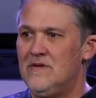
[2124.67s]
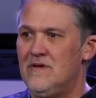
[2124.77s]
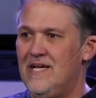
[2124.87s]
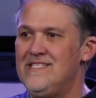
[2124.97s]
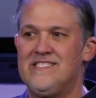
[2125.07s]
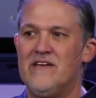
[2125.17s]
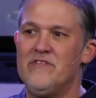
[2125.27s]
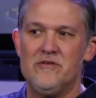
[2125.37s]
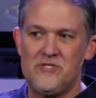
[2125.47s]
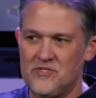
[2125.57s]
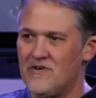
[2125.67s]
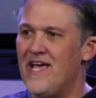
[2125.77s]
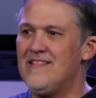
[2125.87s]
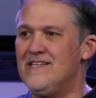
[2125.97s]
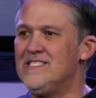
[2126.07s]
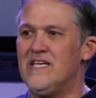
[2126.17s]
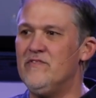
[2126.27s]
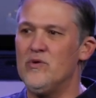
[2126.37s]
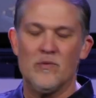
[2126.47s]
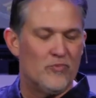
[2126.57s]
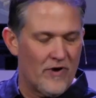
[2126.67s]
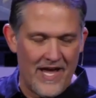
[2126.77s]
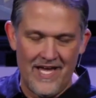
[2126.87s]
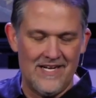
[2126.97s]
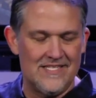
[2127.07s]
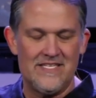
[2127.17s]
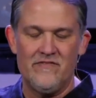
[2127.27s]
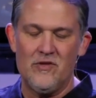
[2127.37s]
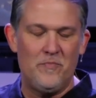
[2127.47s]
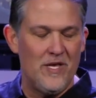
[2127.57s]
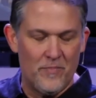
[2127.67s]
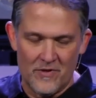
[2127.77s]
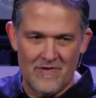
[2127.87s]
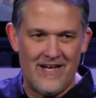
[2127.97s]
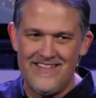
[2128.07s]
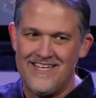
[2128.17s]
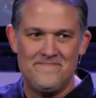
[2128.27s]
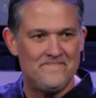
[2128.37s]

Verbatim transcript: And He's giving you strength, and He's giving you a brain, and He's giving you people around. Like,